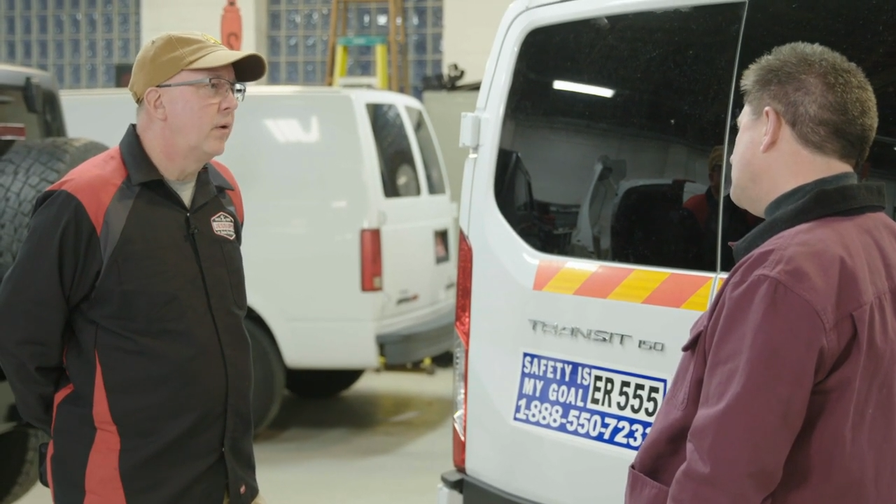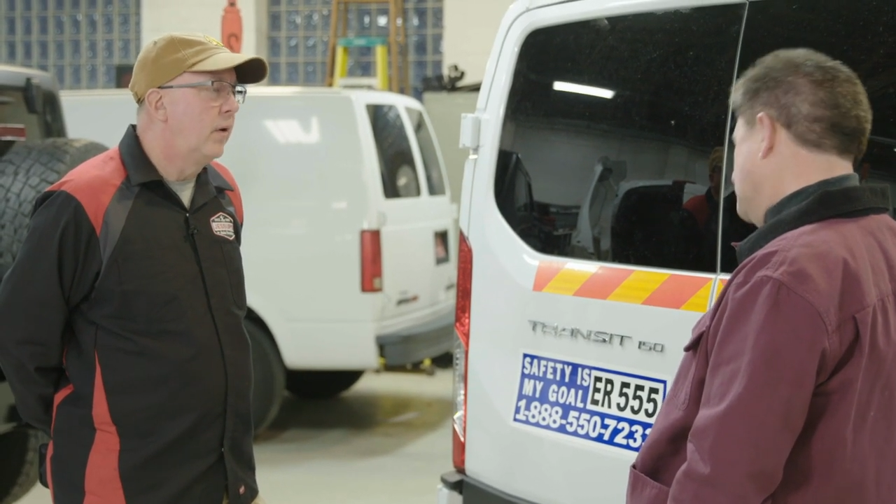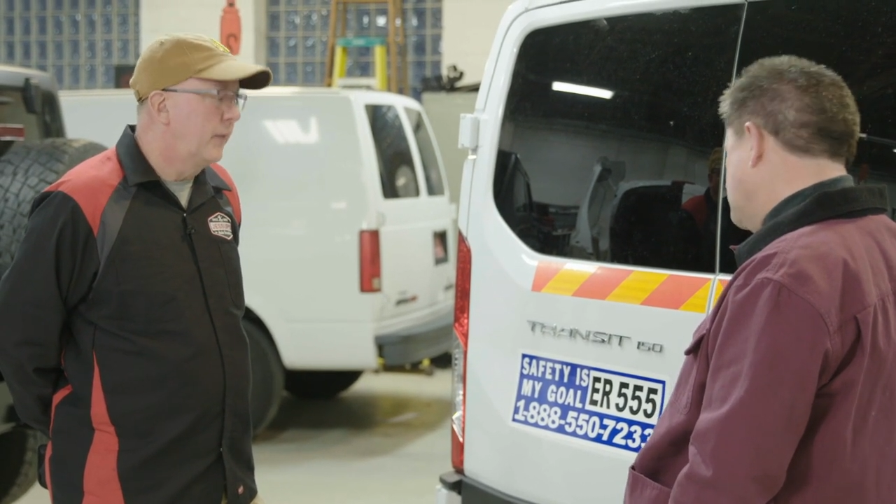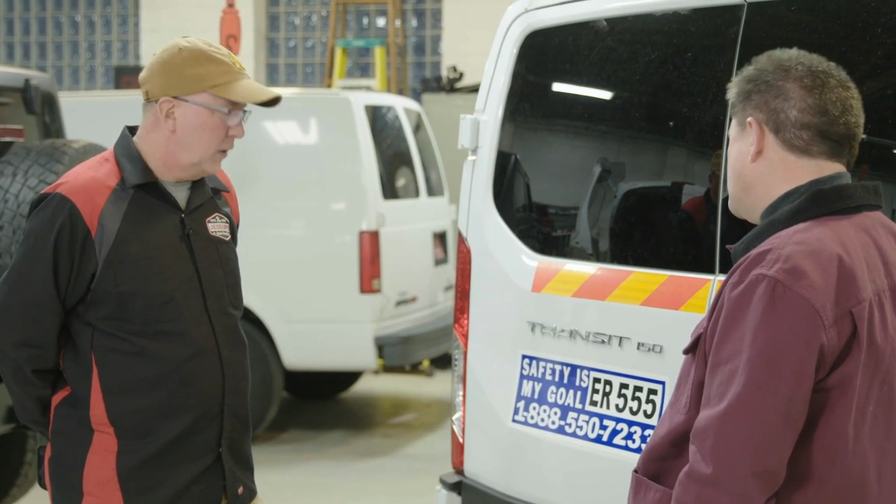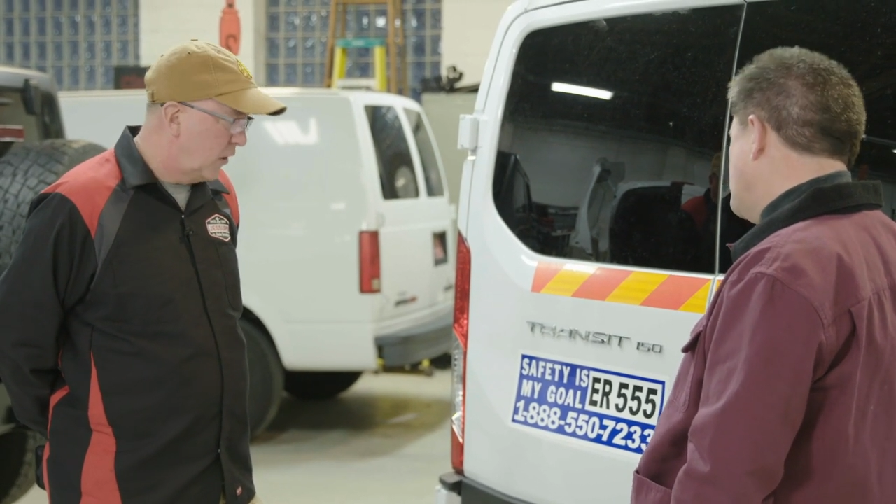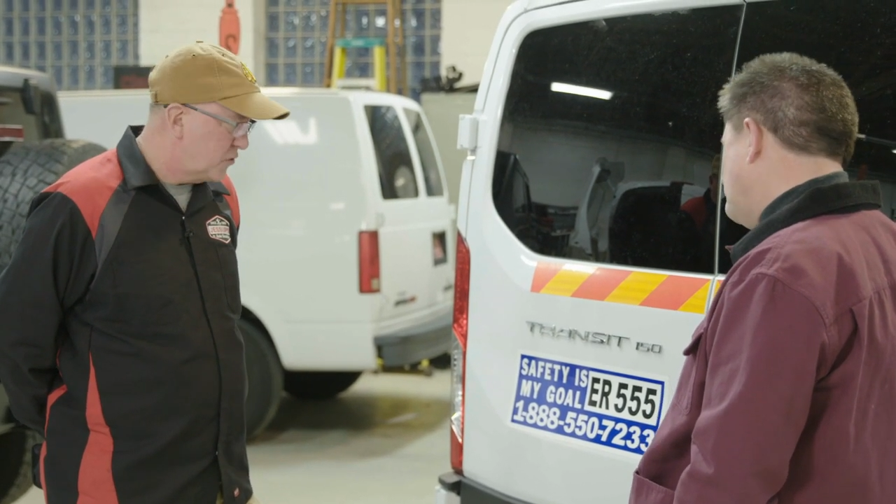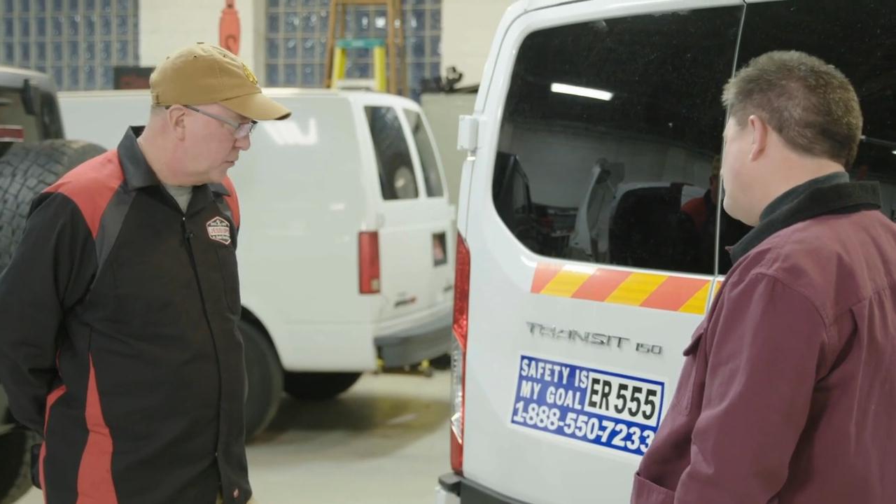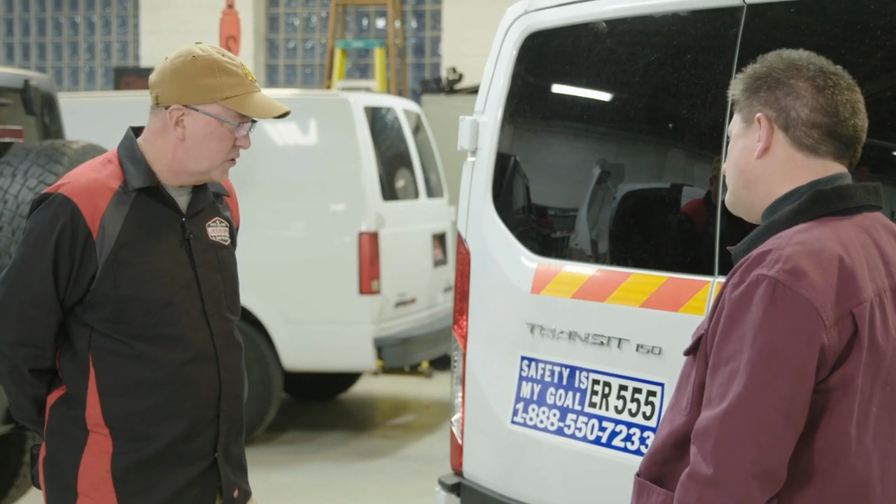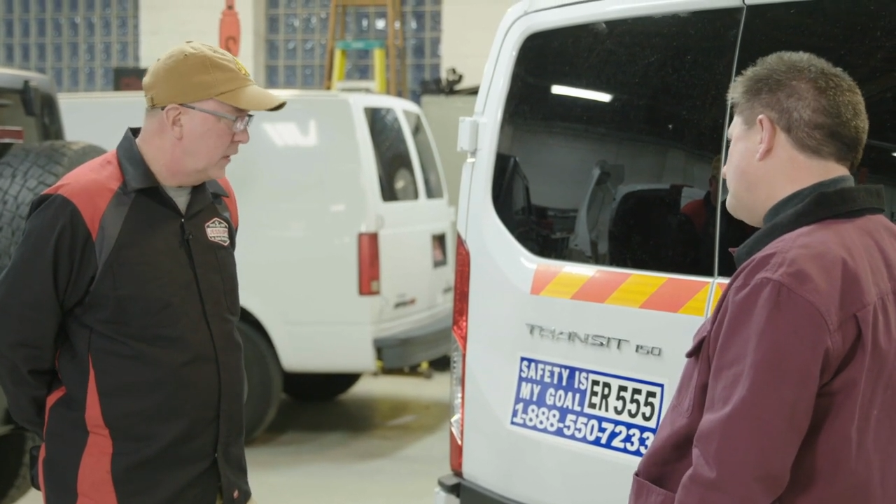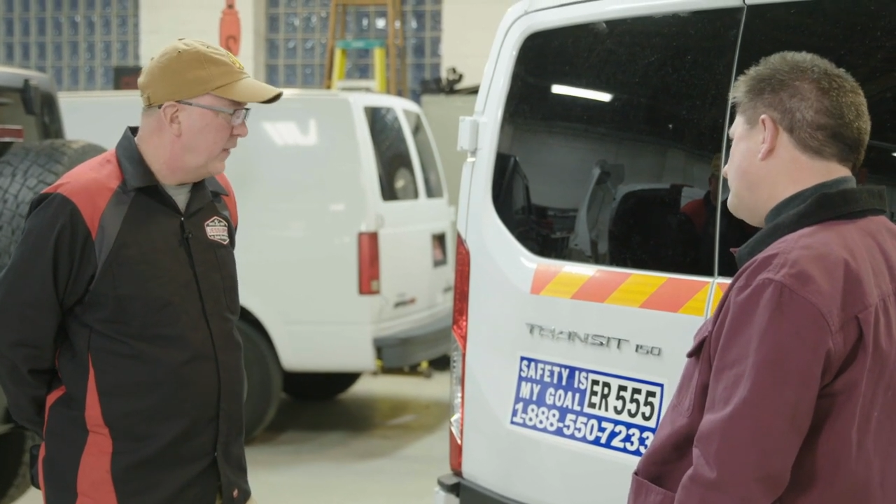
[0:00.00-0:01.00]
All the
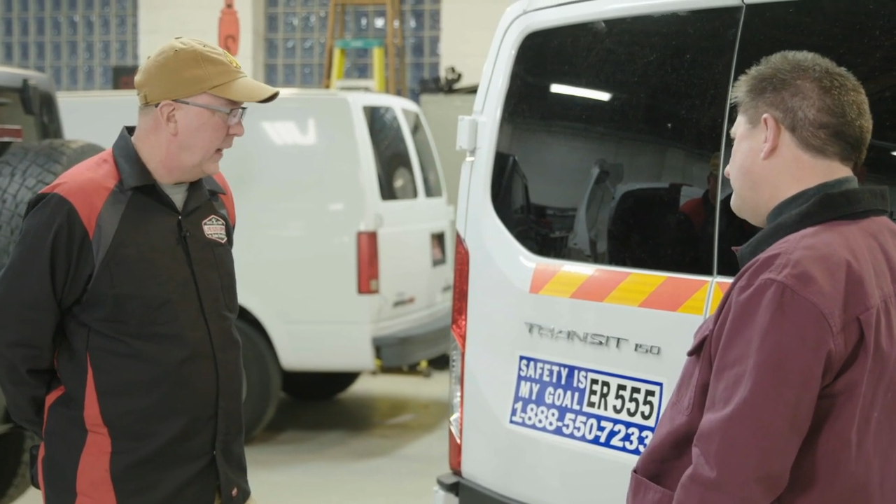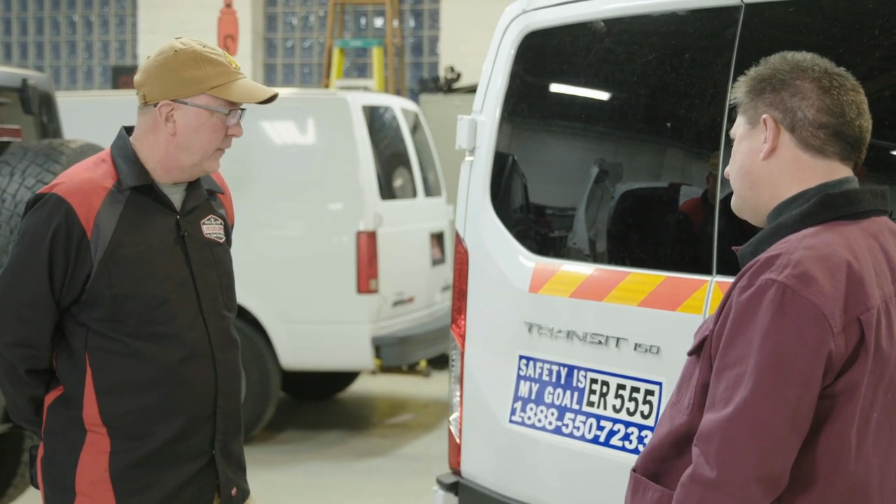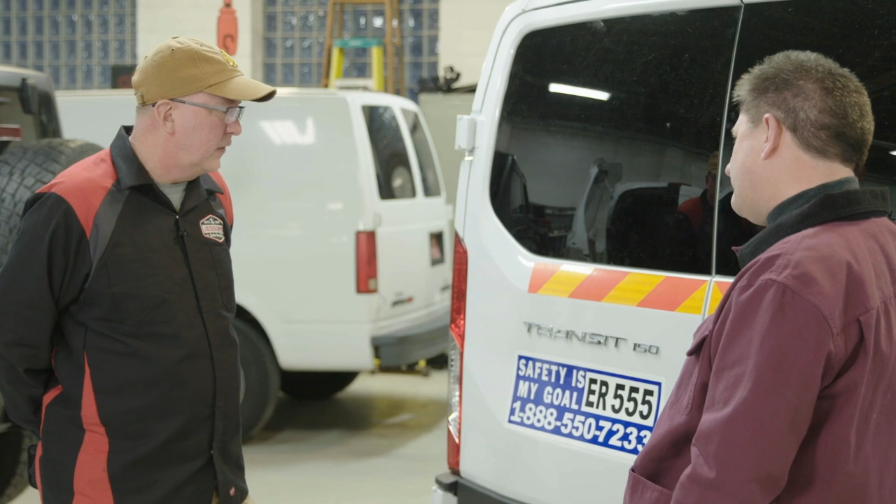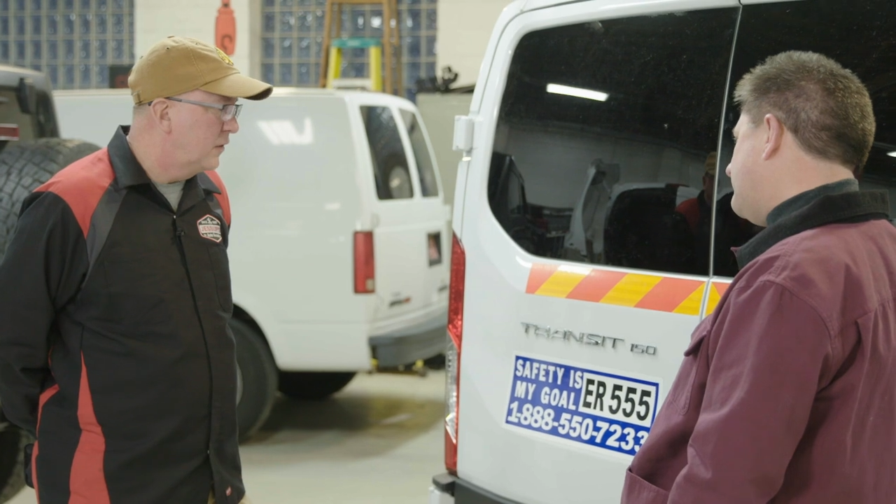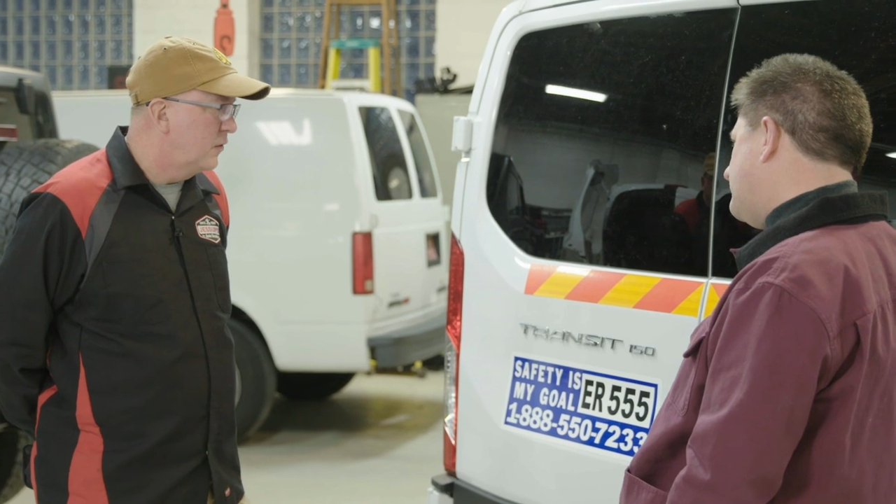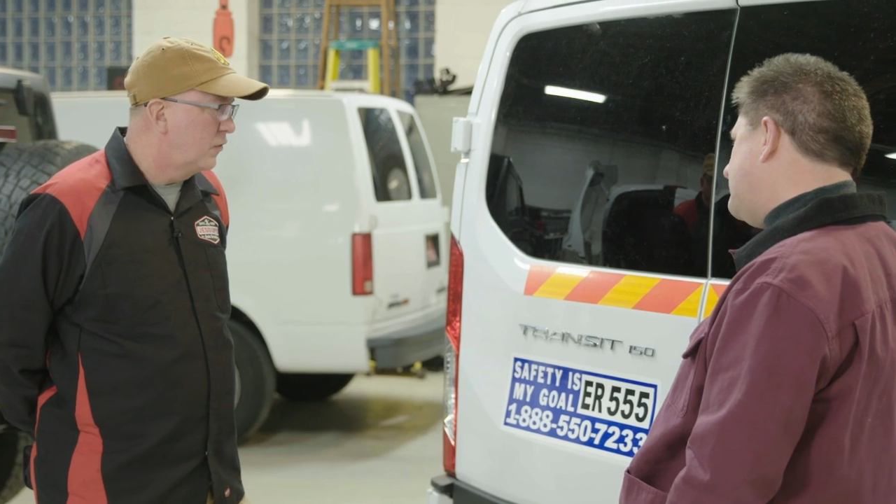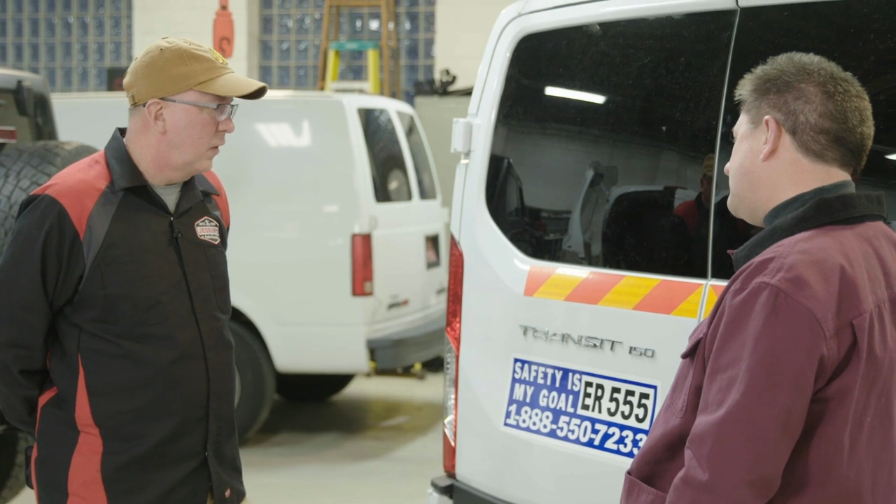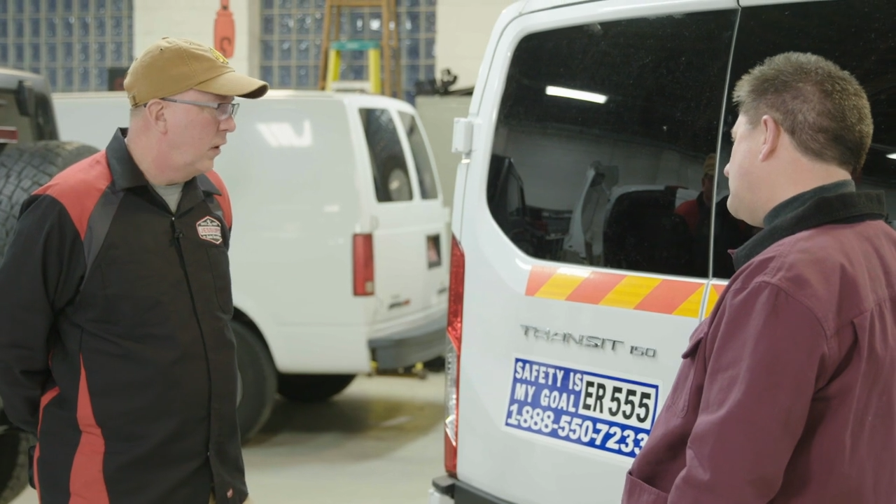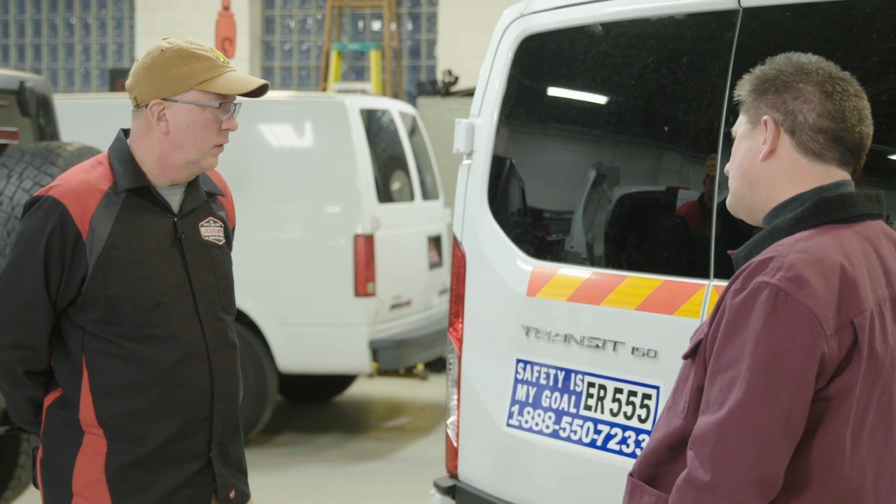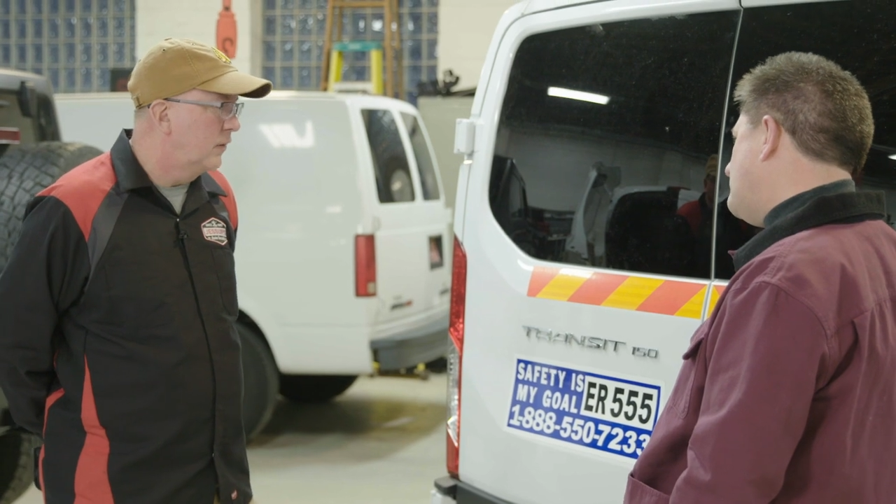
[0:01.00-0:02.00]
customers that have had this
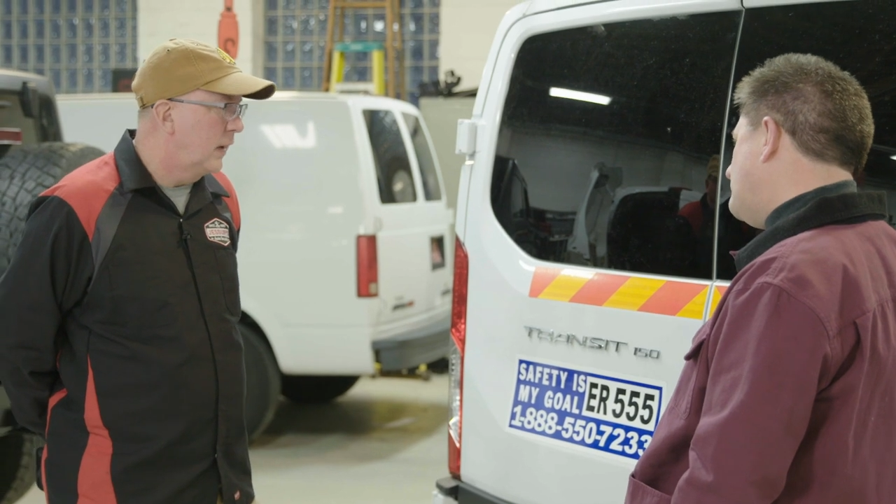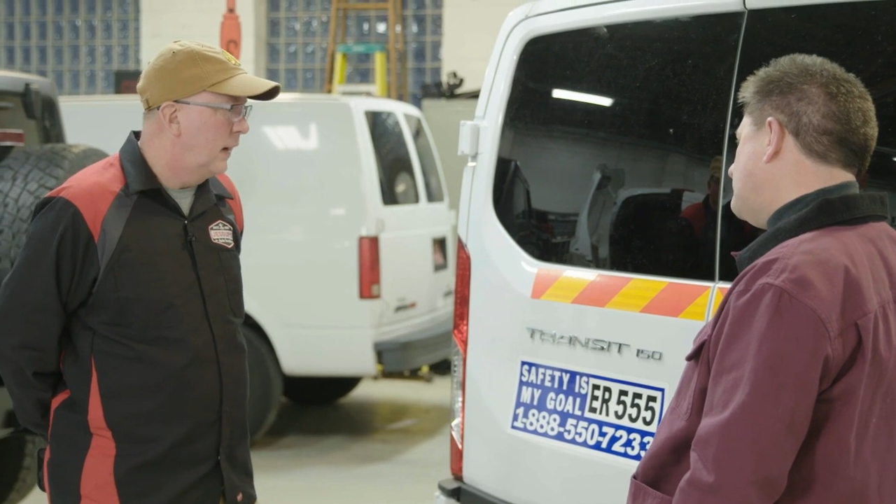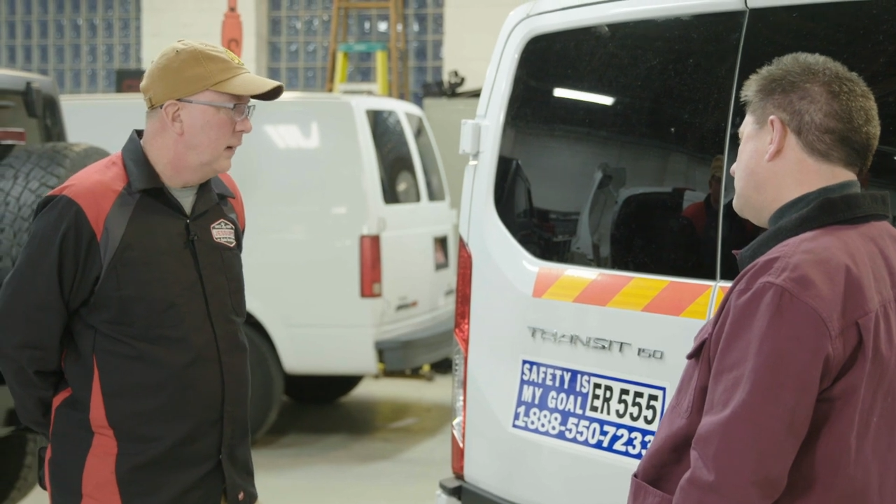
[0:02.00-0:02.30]
installed.